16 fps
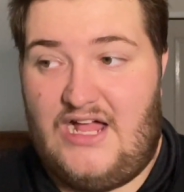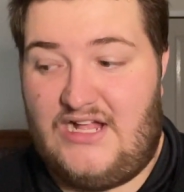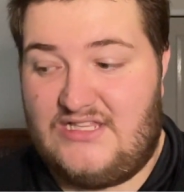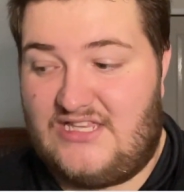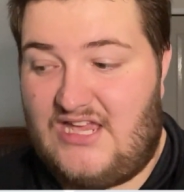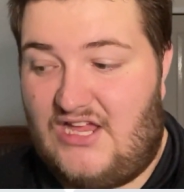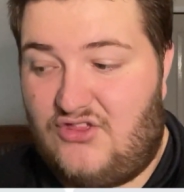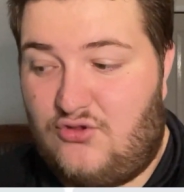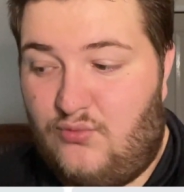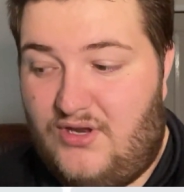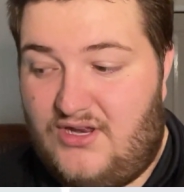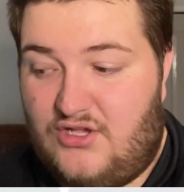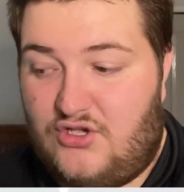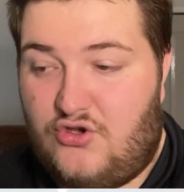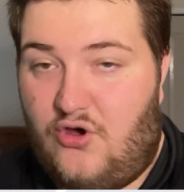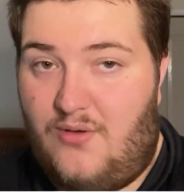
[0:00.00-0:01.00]
take the win
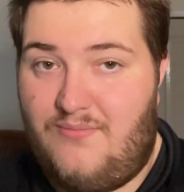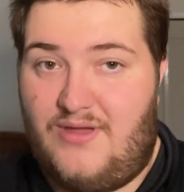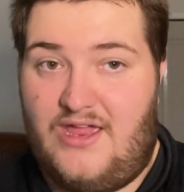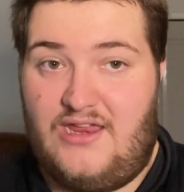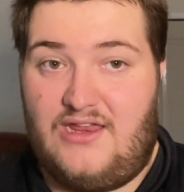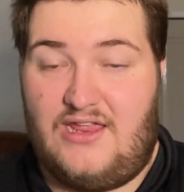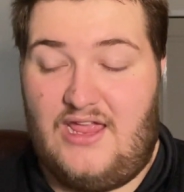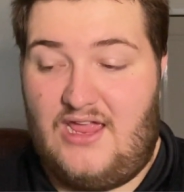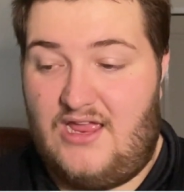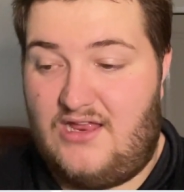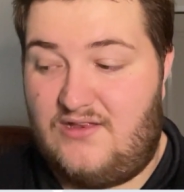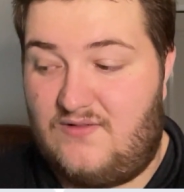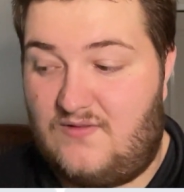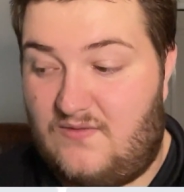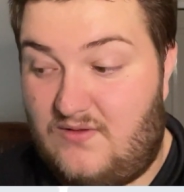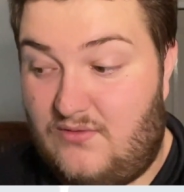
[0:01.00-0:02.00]
at CommBank,
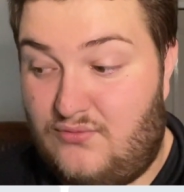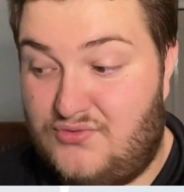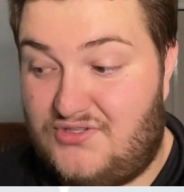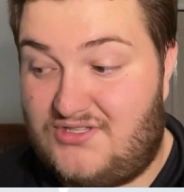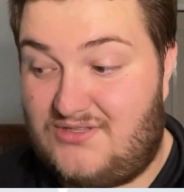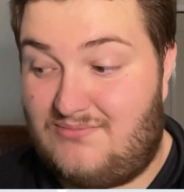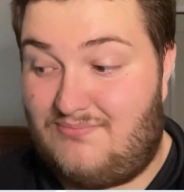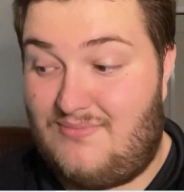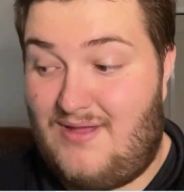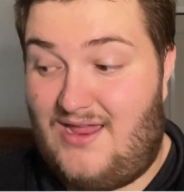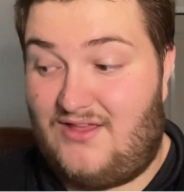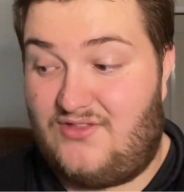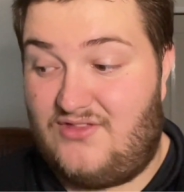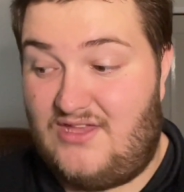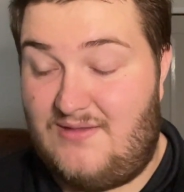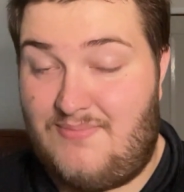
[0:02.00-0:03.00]
and it will make
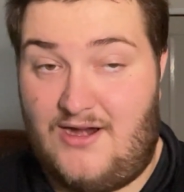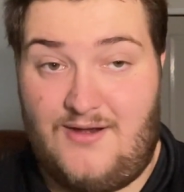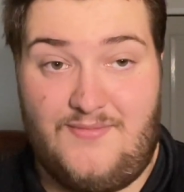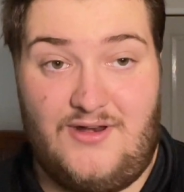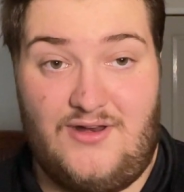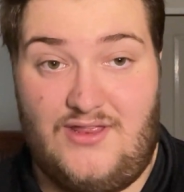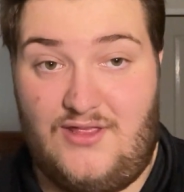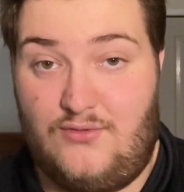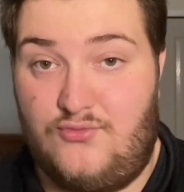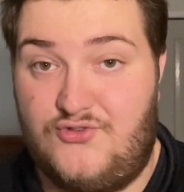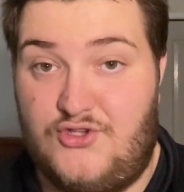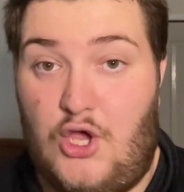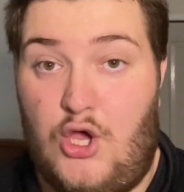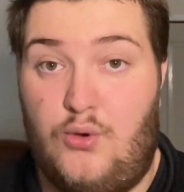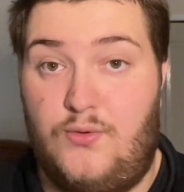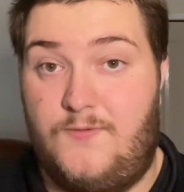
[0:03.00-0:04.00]
the Parramatta Eels
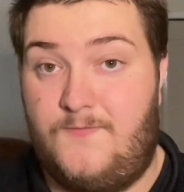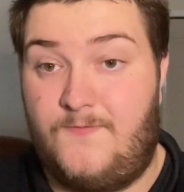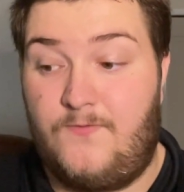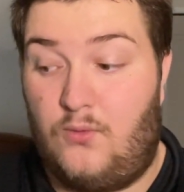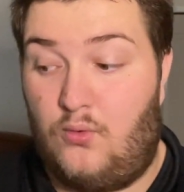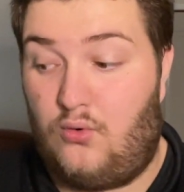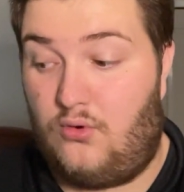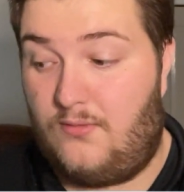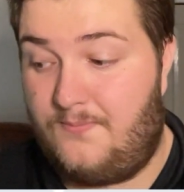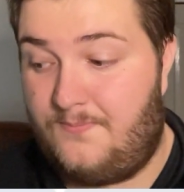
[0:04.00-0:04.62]
0-4.